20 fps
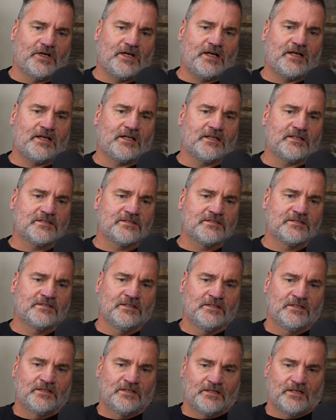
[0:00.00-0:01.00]
us.
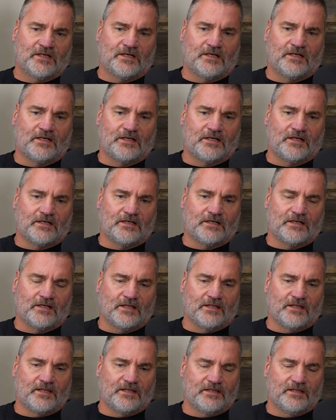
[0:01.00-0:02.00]

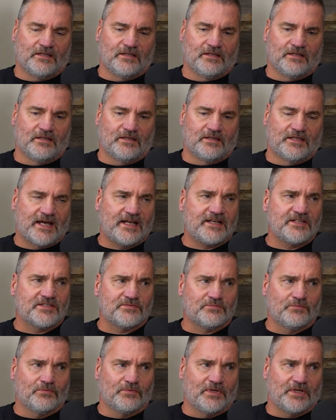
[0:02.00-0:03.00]
That
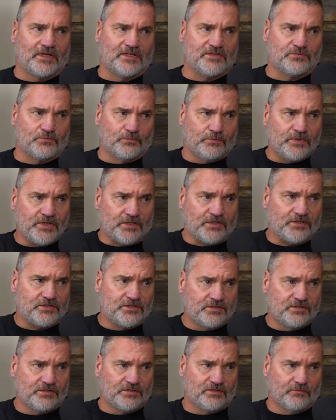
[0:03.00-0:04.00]
is
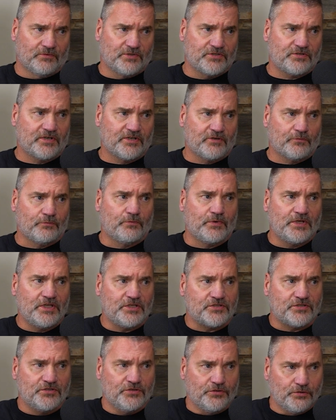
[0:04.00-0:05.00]
reach. We're trying to
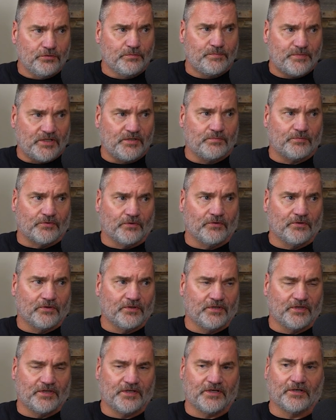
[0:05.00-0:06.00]
reach new people
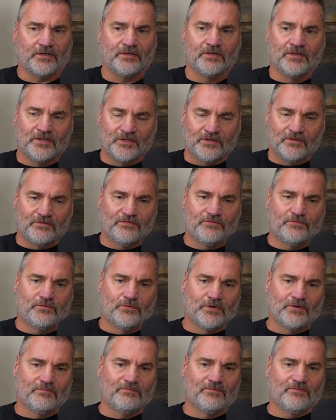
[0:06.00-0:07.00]
there.
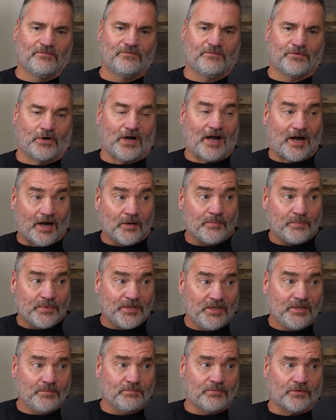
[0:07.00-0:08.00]
For our
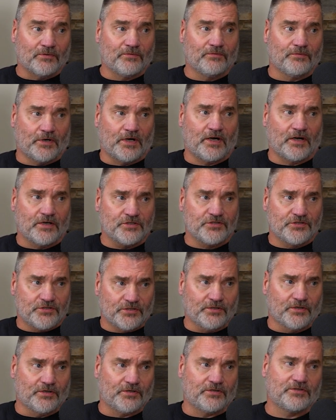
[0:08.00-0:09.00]
people, for our
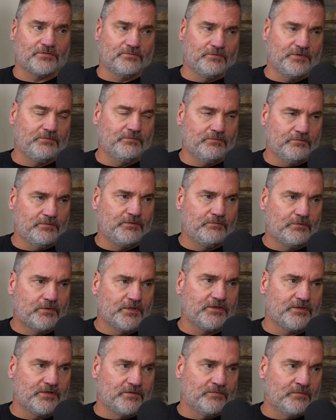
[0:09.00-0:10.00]
church, we
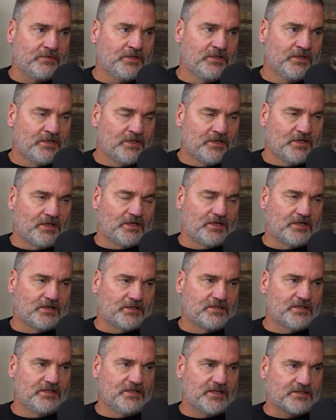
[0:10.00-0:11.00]
want them
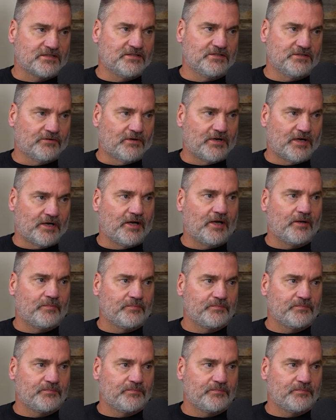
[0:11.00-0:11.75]
connected to our app.